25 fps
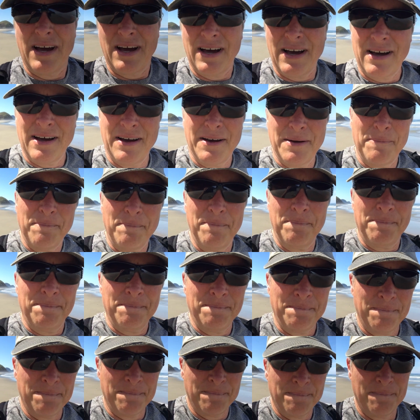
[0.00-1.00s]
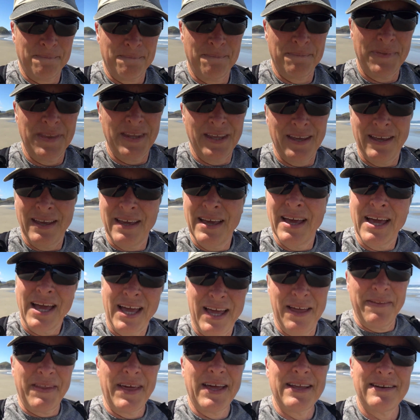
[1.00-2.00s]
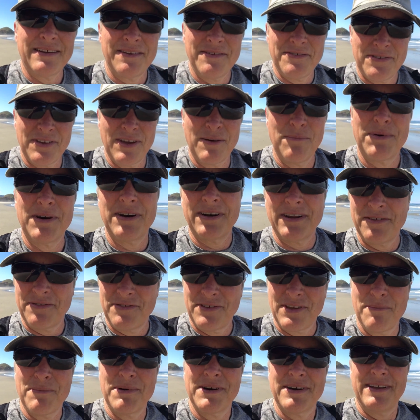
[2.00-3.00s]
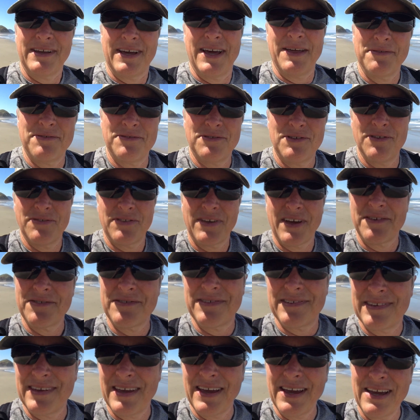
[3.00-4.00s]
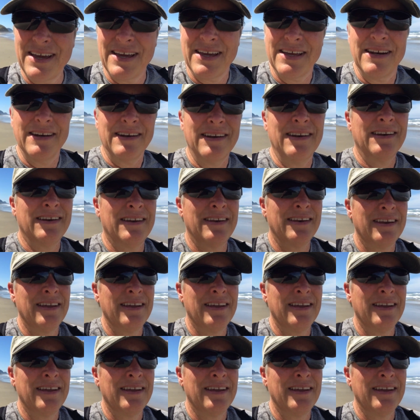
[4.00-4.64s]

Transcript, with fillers: Um, and that December, December 10th, 2010,